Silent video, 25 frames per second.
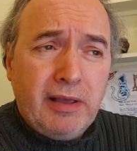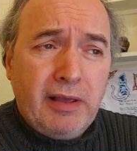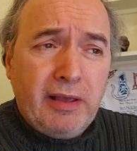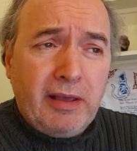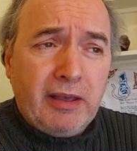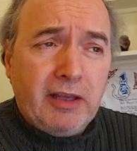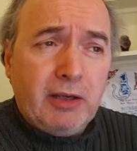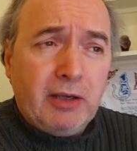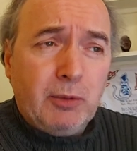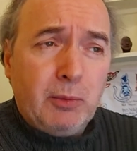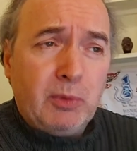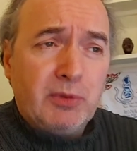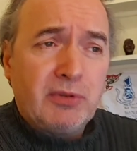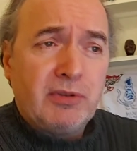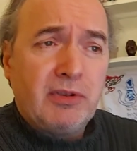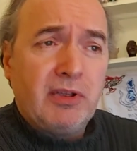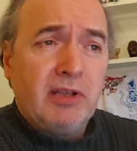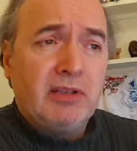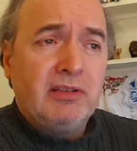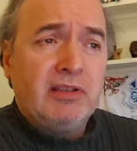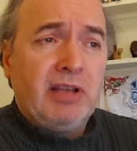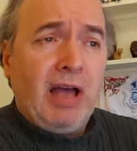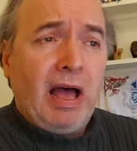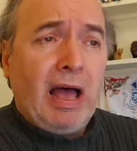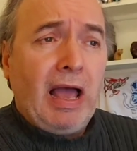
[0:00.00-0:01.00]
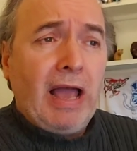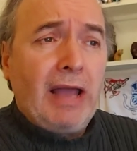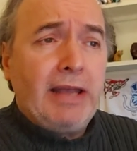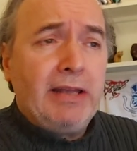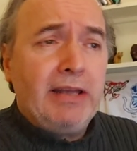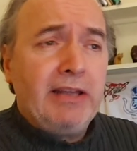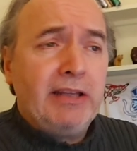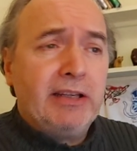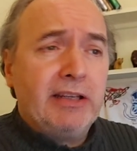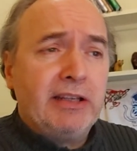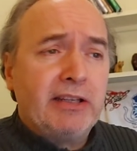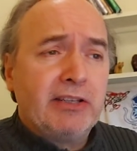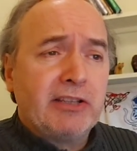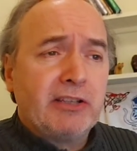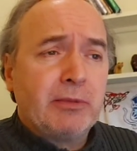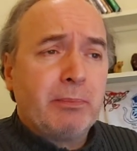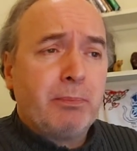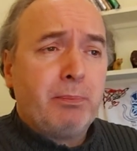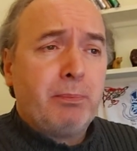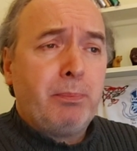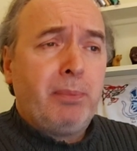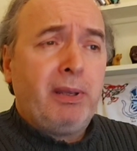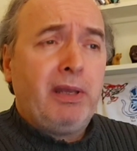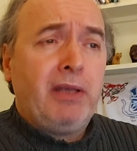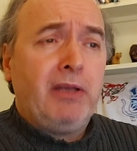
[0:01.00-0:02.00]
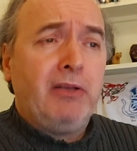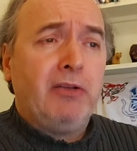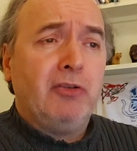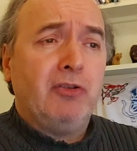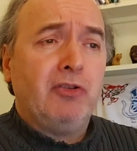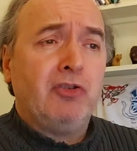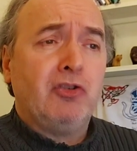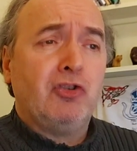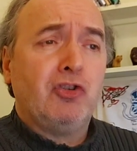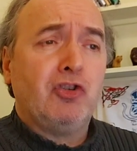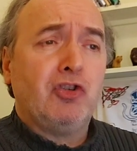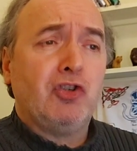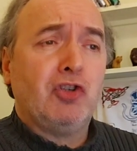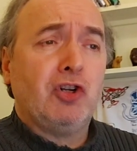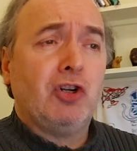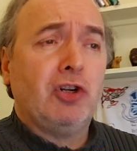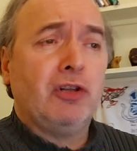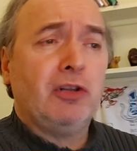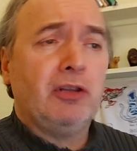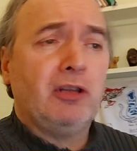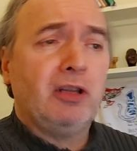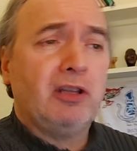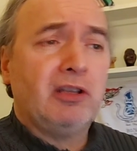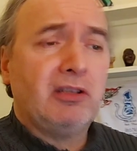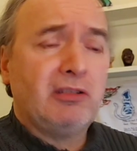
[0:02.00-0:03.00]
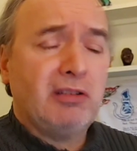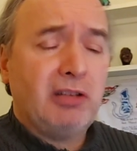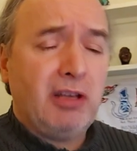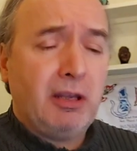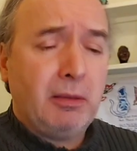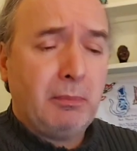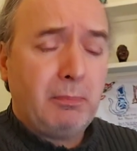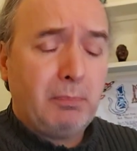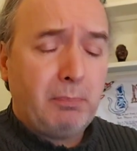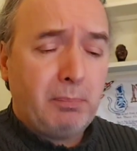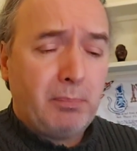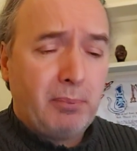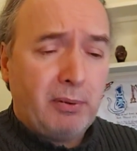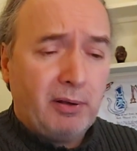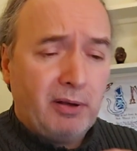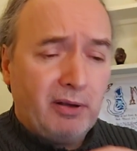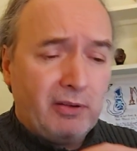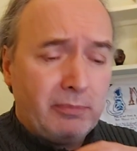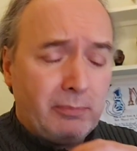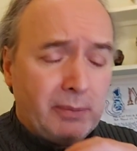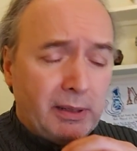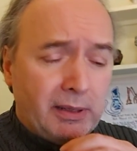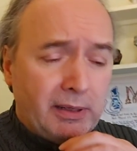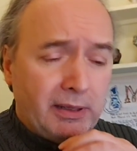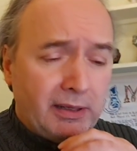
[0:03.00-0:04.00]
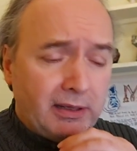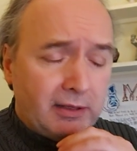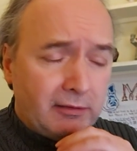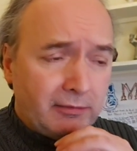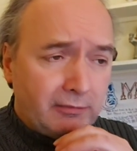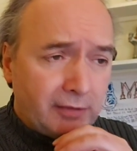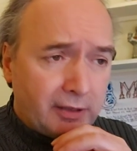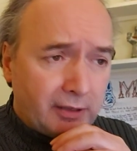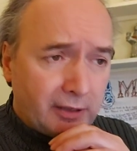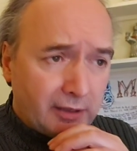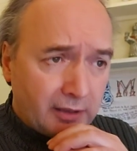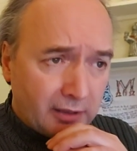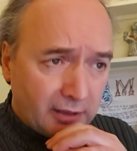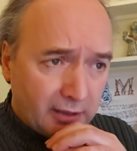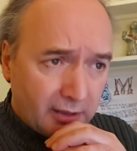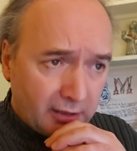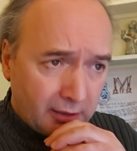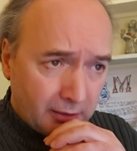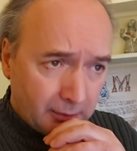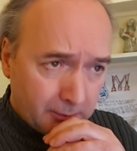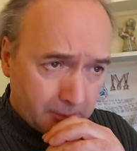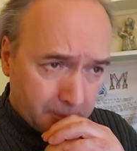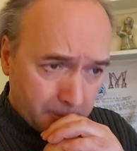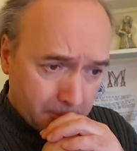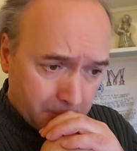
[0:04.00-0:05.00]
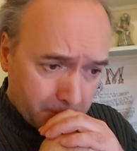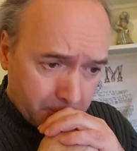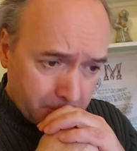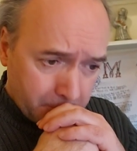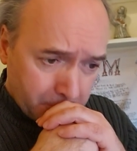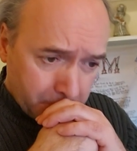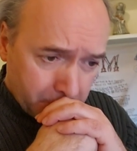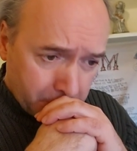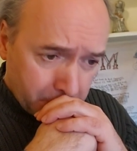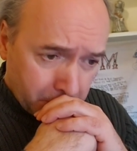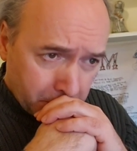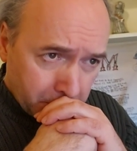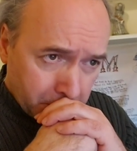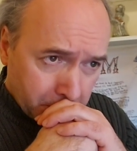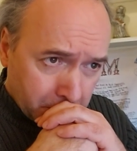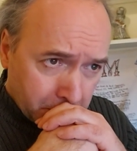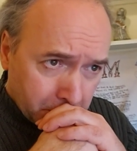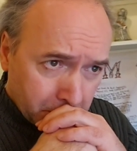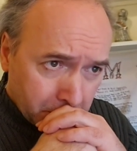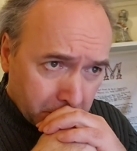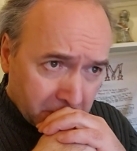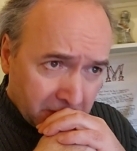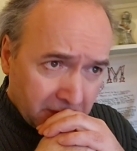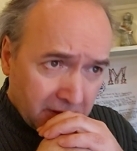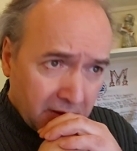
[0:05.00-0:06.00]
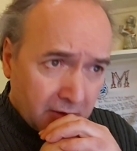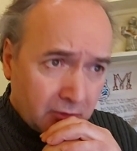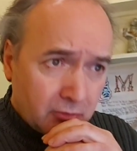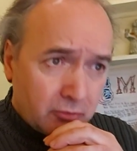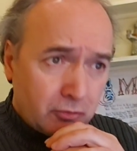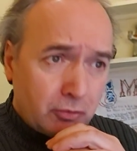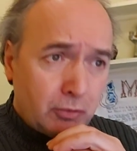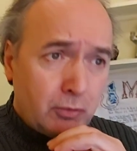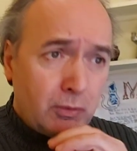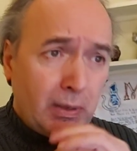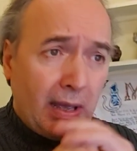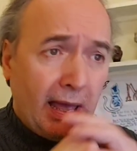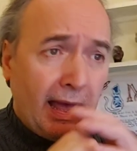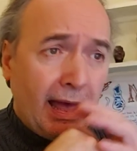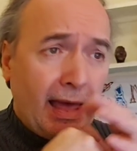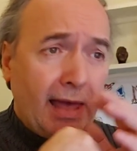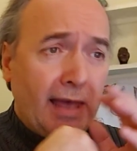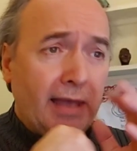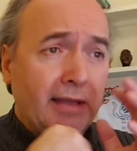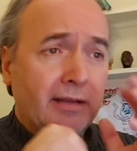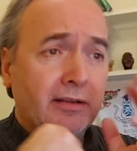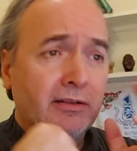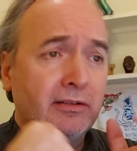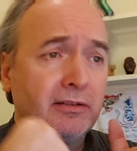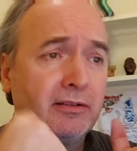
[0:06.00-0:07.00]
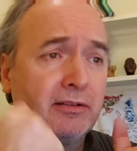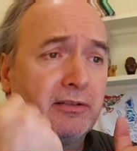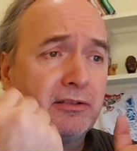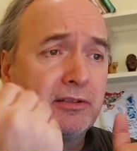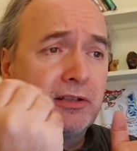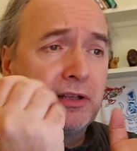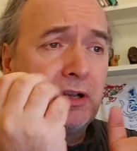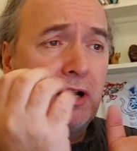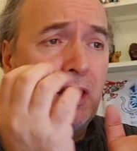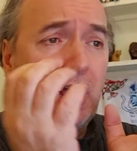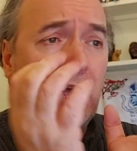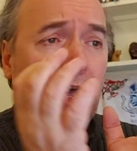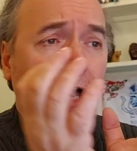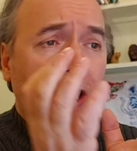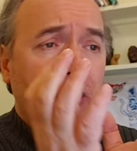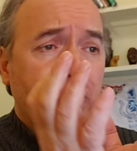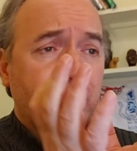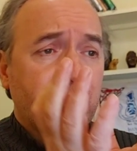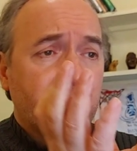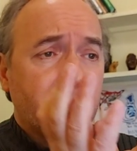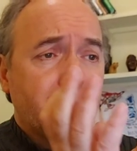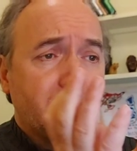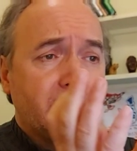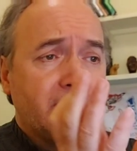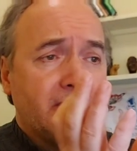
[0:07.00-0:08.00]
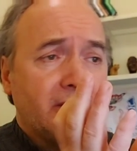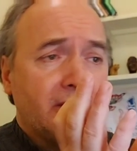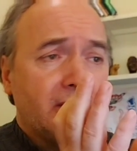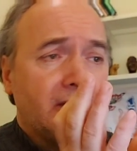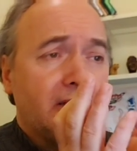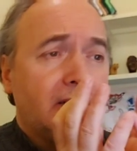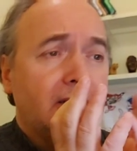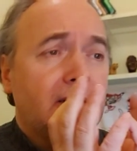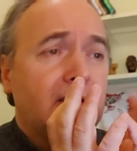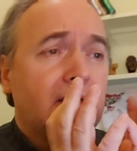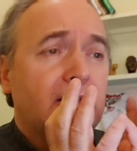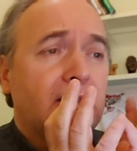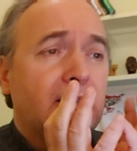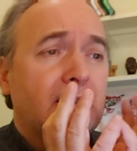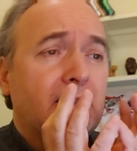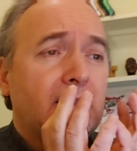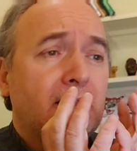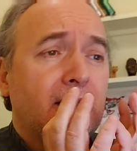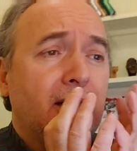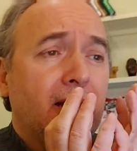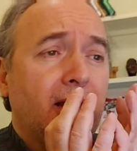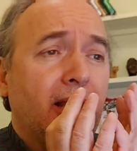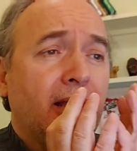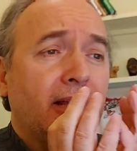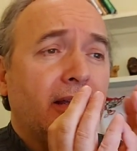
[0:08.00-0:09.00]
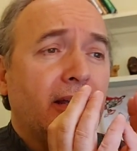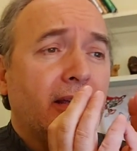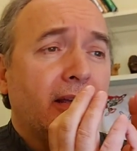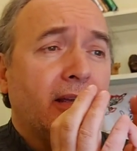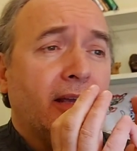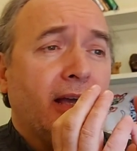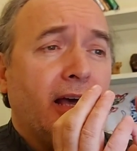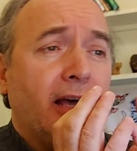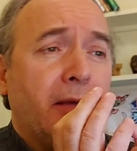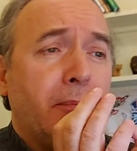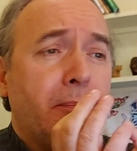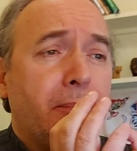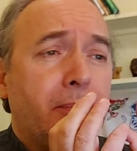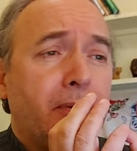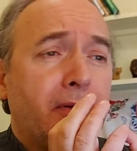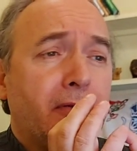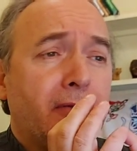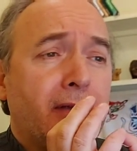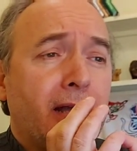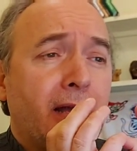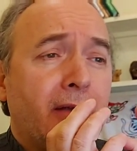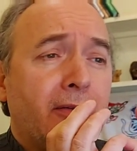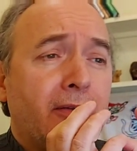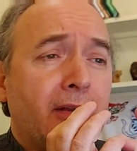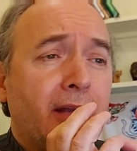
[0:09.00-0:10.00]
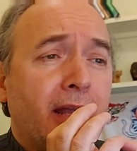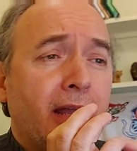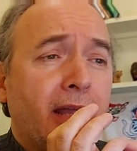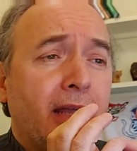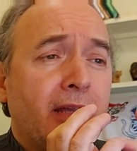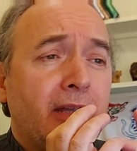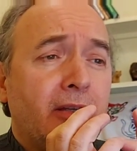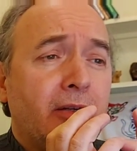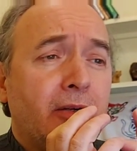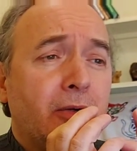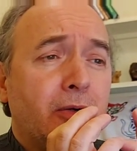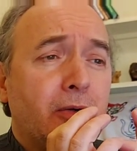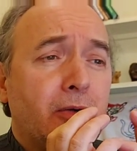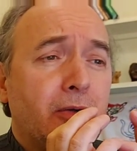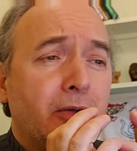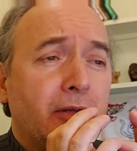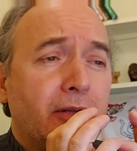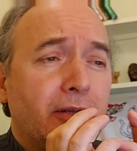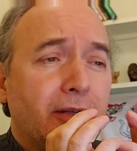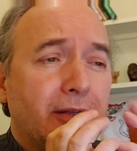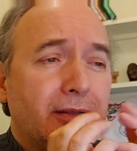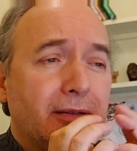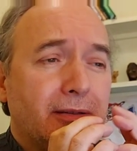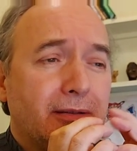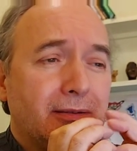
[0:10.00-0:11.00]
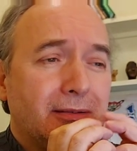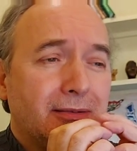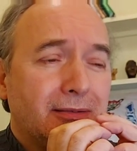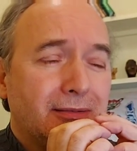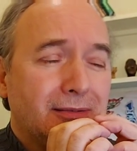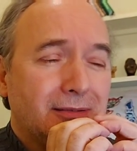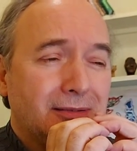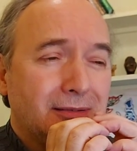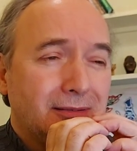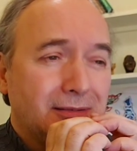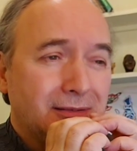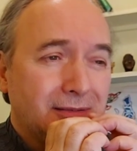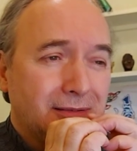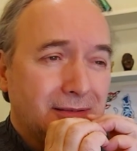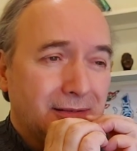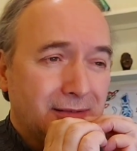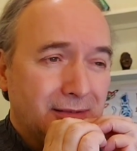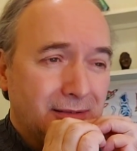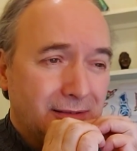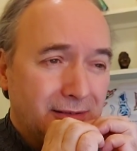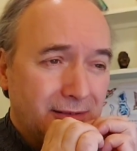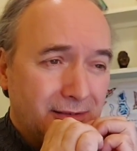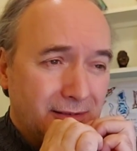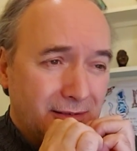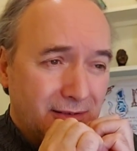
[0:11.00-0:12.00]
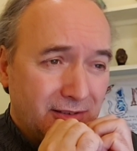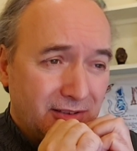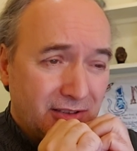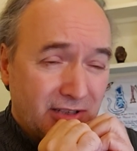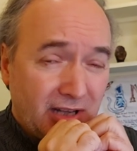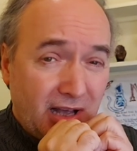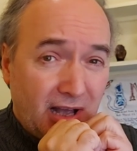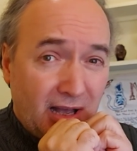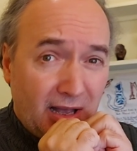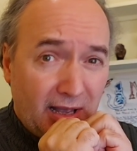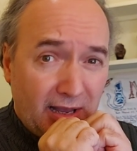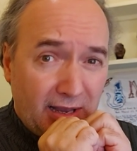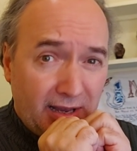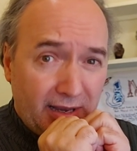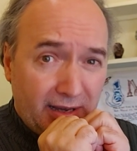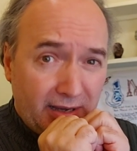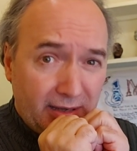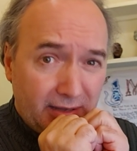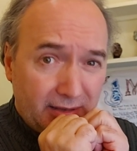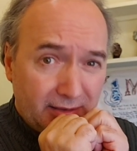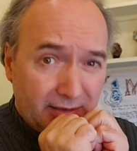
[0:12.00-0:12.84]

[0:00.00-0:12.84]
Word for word: It was the tiniest pinch on the tip of my little finger. Two hands clasped like a cup around an acorn, shy,